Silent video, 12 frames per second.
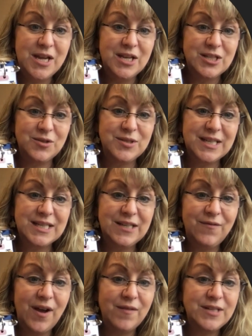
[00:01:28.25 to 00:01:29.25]
So
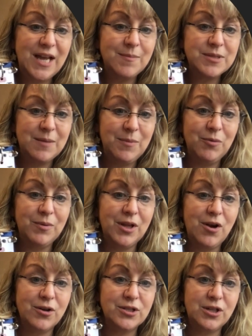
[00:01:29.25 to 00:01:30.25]
65 tabs can be really
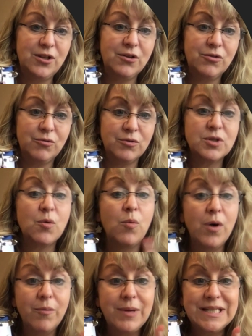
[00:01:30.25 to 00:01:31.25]
hard to look through. So
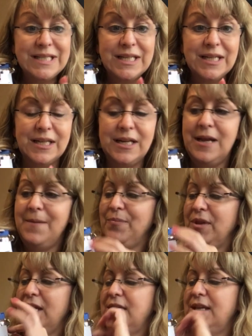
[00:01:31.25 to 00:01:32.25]
what we did
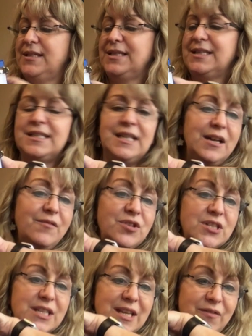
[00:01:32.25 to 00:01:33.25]
is, instead of
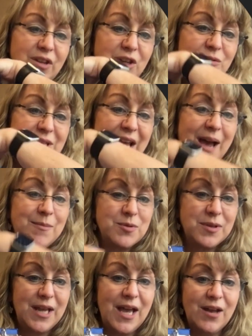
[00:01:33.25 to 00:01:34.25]
just giving you tabs
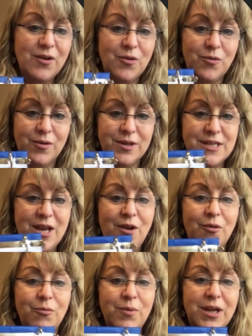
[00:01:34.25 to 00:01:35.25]
with categories,
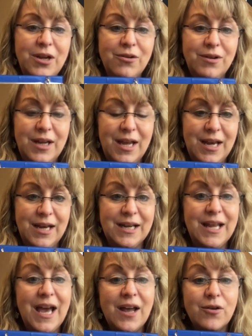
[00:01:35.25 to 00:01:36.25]
we created
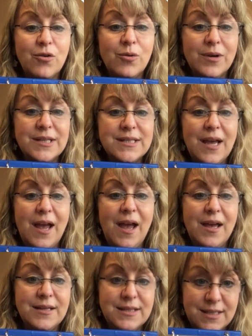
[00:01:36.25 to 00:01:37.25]
categories
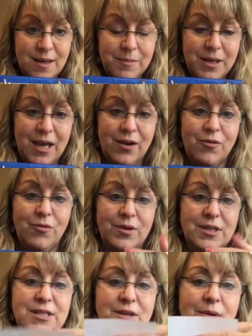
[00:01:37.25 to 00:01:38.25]
and subcategories.
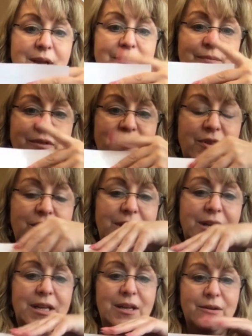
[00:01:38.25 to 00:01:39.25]
So if you look
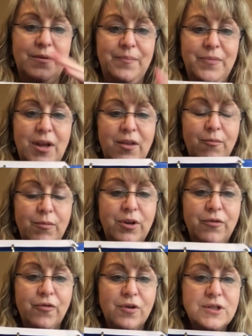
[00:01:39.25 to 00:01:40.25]
in here, when you
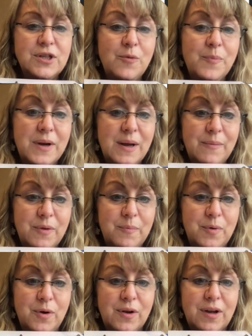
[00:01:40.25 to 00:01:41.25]
first open up the
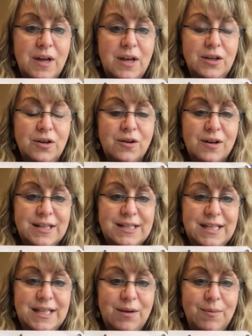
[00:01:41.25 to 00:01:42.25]
book, you're going to
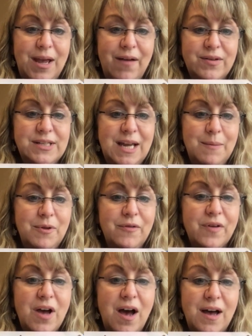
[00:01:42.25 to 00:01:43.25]
see that we have a table of
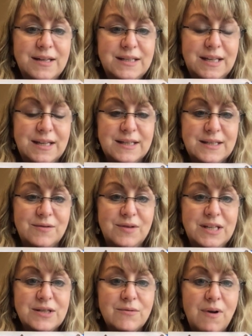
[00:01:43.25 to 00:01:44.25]
contents. So
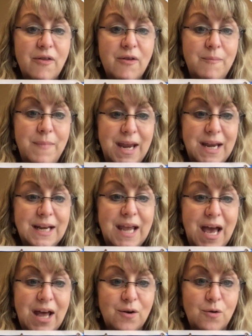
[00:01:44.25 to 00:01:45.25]
these are all the main
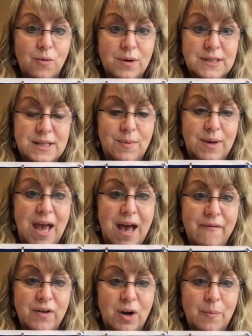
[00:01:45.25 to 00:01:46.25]
categories that we
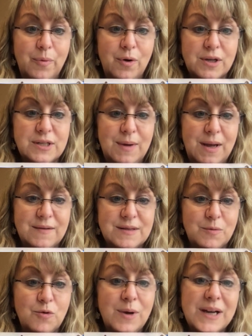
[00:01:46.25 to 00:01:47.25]
have in our book. So we have some
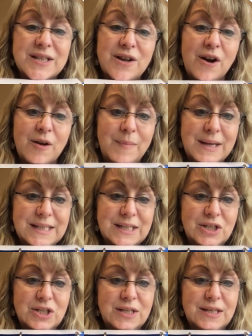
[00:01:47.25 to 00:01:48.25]
quick talk
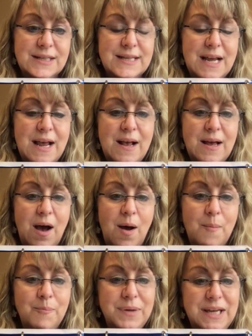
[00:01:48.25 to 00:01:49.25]
messages,
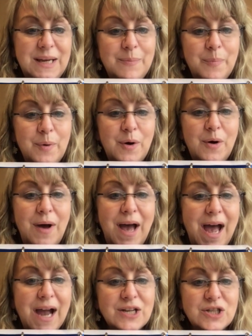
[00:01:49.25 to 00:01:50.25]
people,
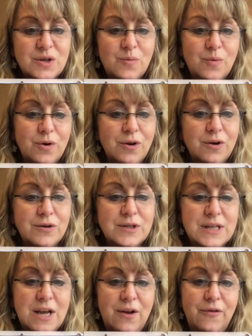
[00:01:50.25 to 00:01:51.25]
action words,
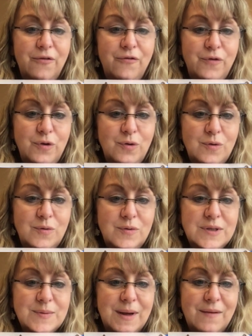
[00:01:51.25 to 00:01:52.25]

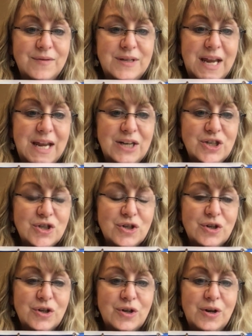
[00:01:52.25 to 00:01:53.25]
foods, we have
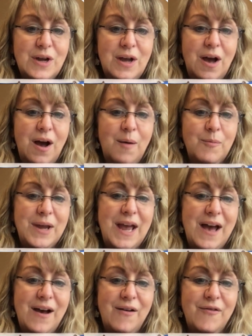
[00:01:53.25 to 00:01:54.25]
nature, we
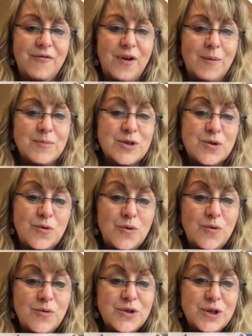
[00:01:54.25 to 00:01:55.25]
have
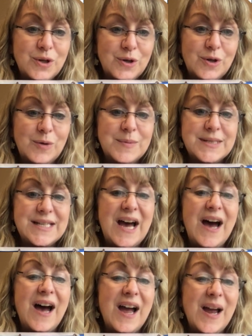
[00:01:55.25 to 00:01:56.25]
school terms,
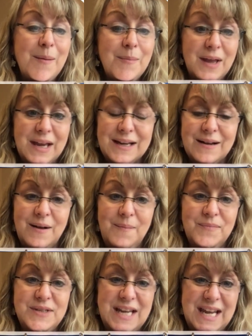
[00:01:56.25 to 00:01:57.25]
time, like
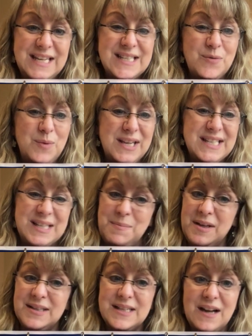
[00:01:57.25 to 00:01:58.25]
days and weeks and
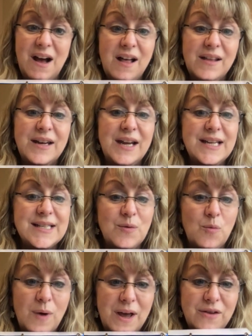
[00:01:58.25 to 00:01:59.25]
months and holidays, and
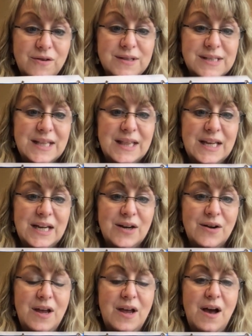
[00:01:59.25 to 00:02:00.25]
weather is in there.
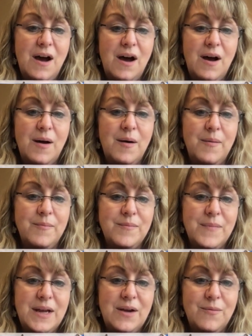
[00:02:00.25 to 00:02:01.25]

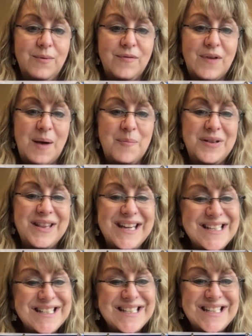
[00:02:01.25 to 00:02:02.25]
We've got
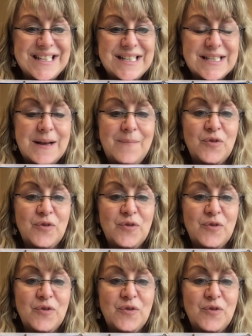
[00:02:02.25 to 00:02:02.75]
places.